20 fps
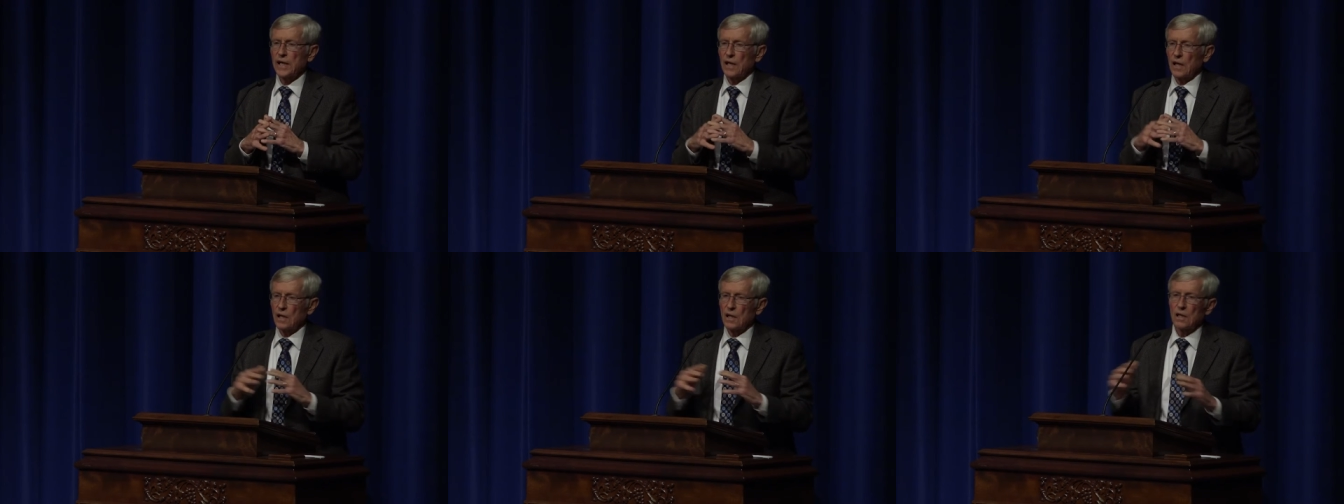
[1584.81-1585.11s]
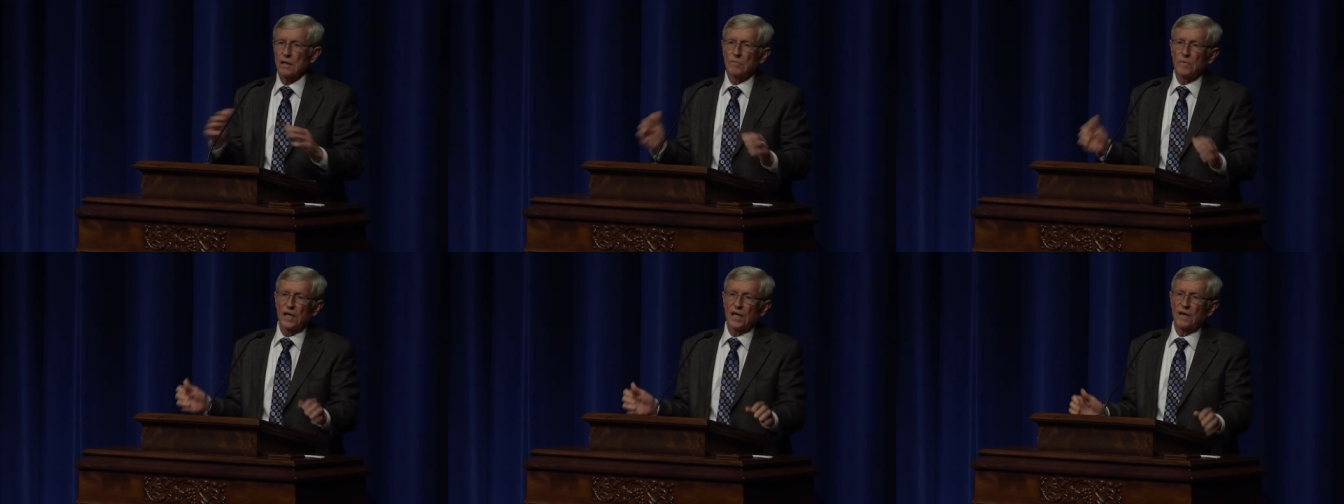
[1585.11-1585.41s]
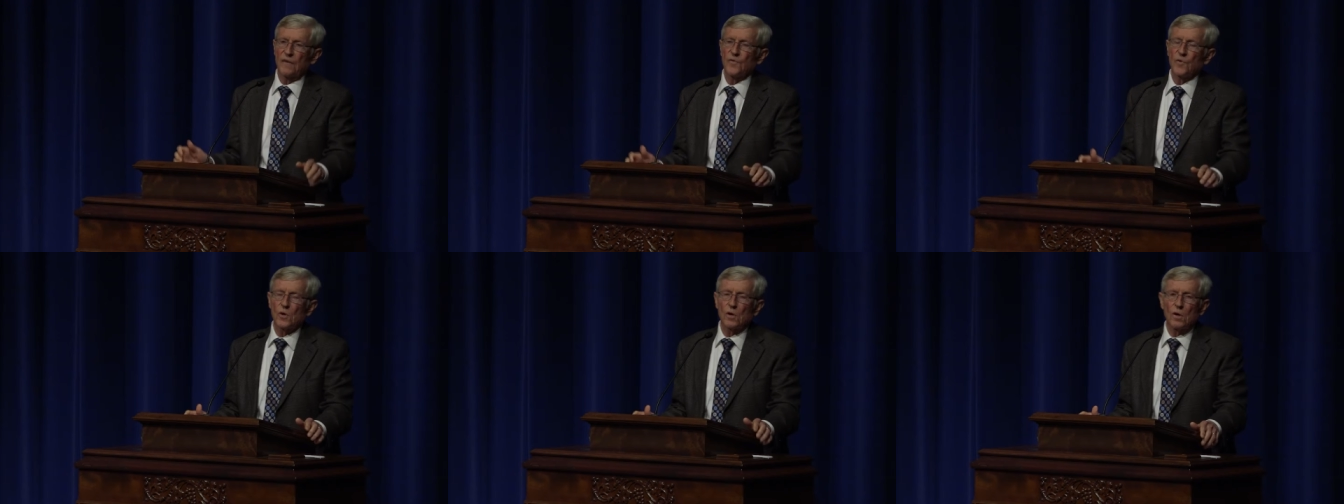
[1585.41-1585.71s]
get a little
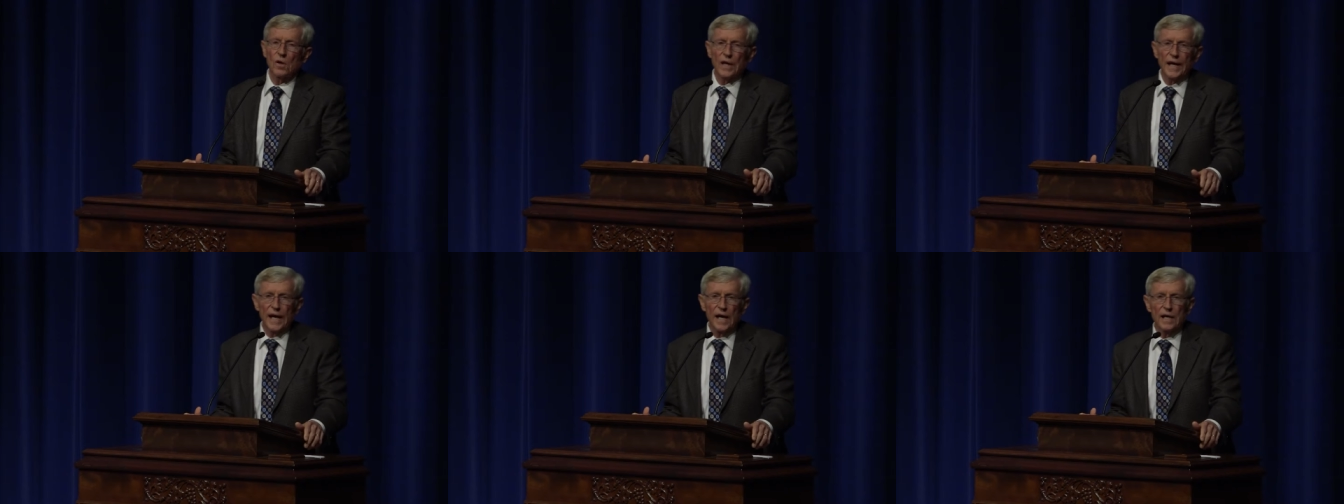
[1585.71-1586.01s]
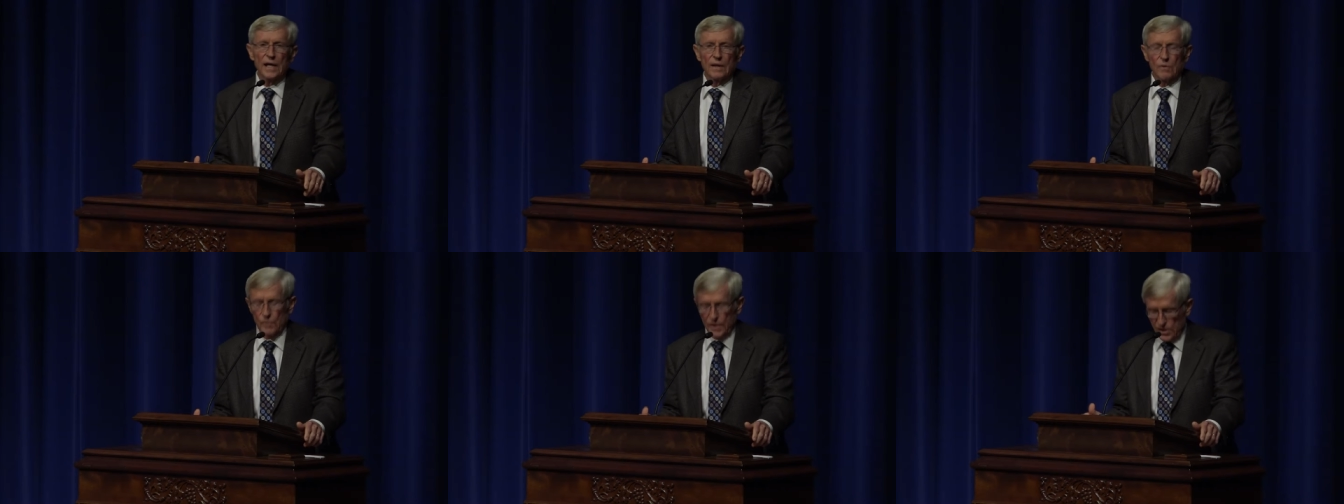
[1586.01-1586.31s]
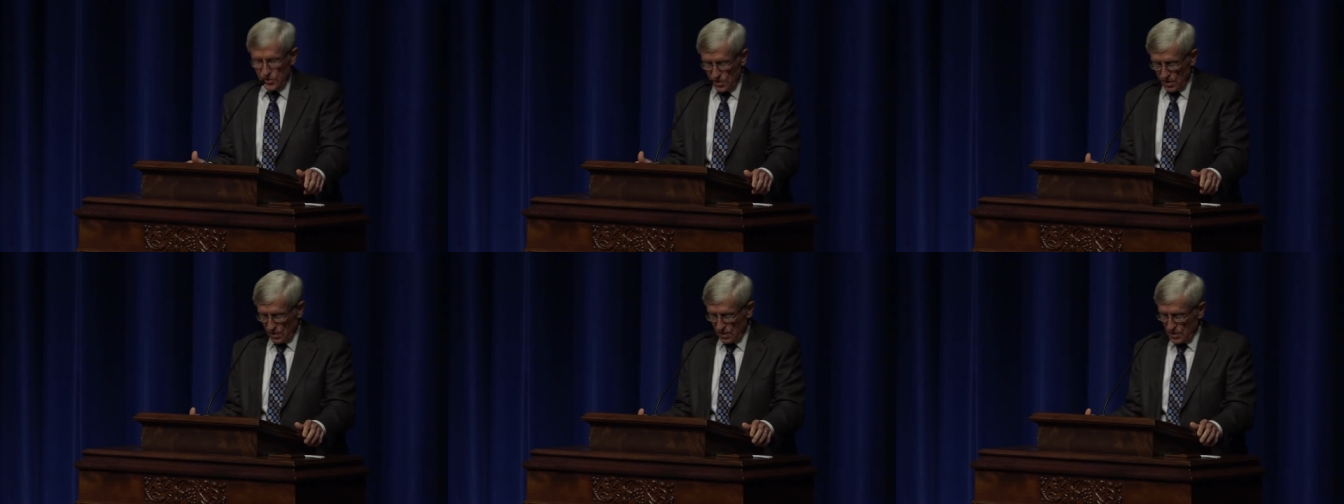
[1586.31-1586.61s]
money for organic
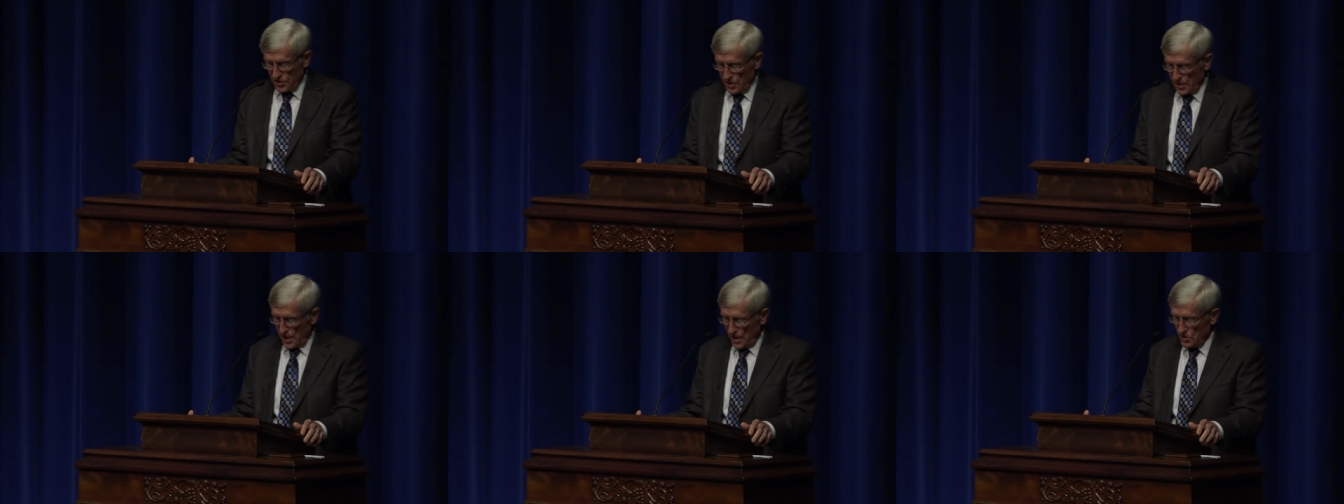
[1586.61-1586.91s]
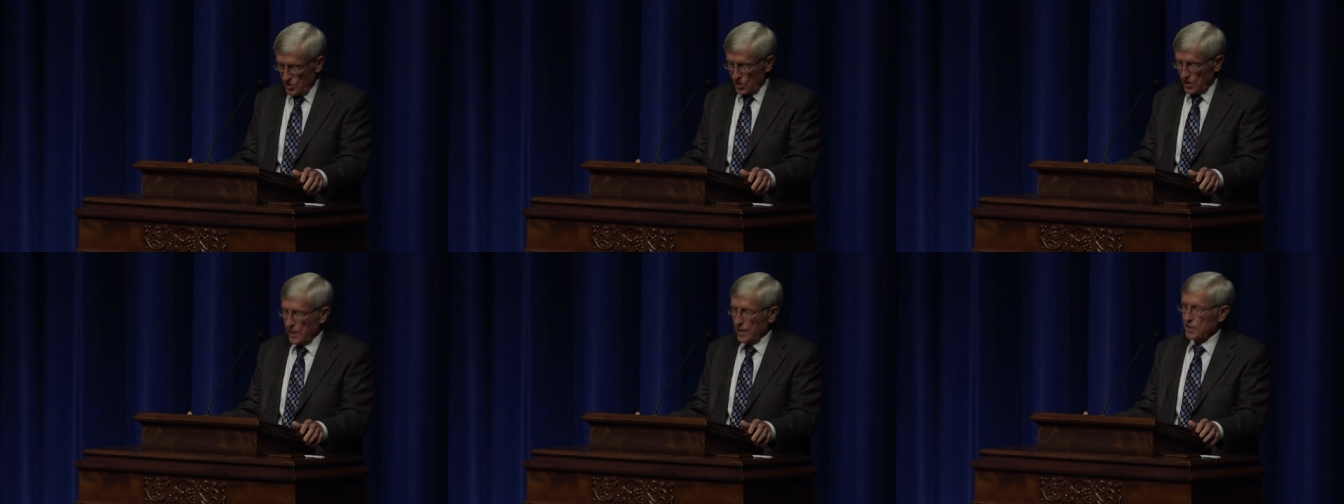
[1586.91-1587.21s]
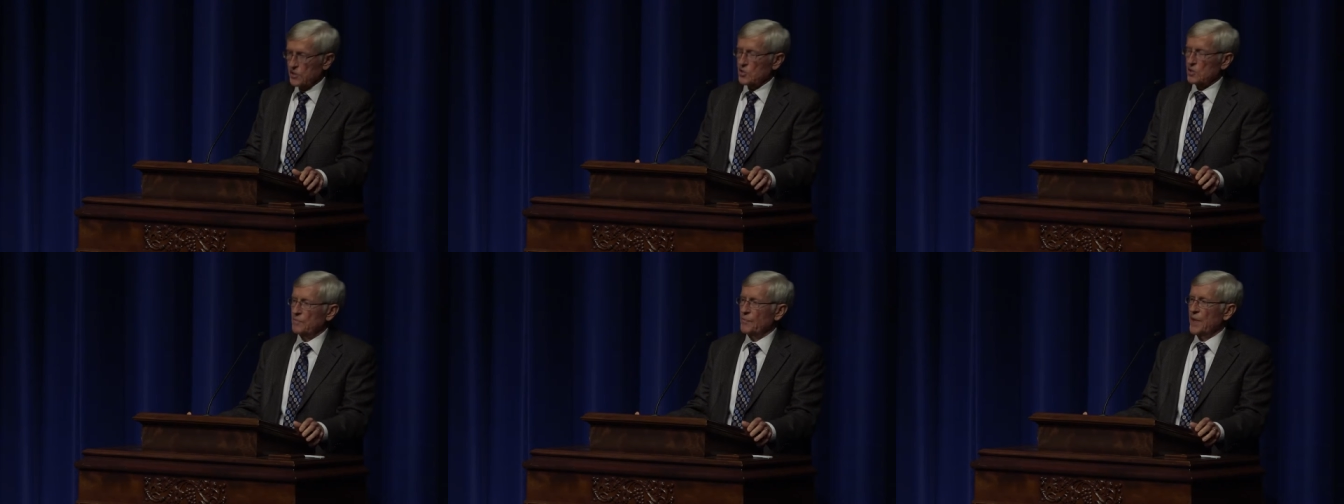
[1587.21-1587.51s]
research and
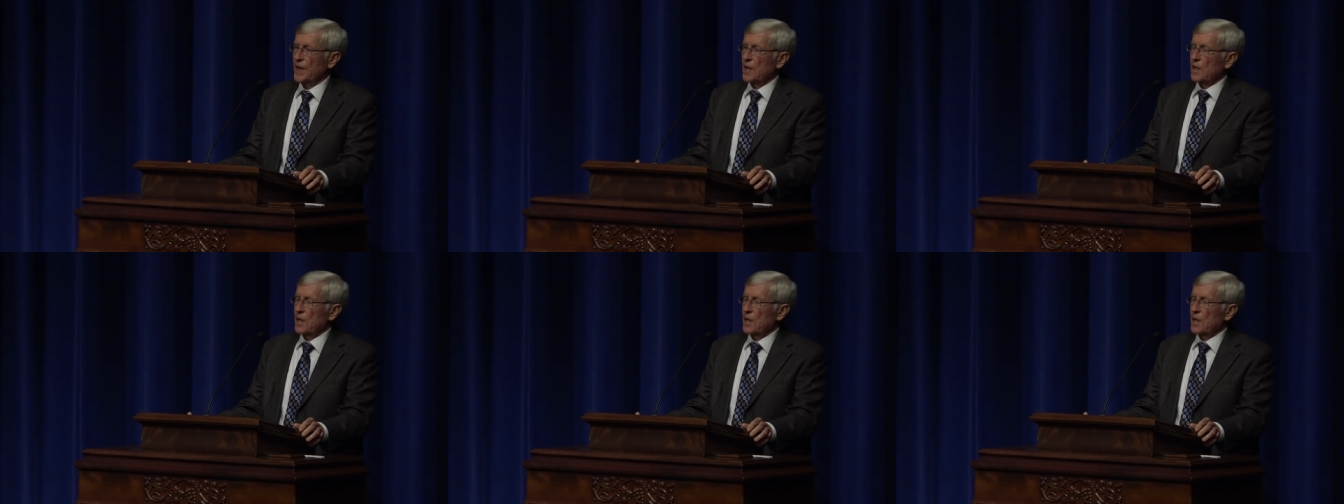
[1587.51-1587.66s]
education.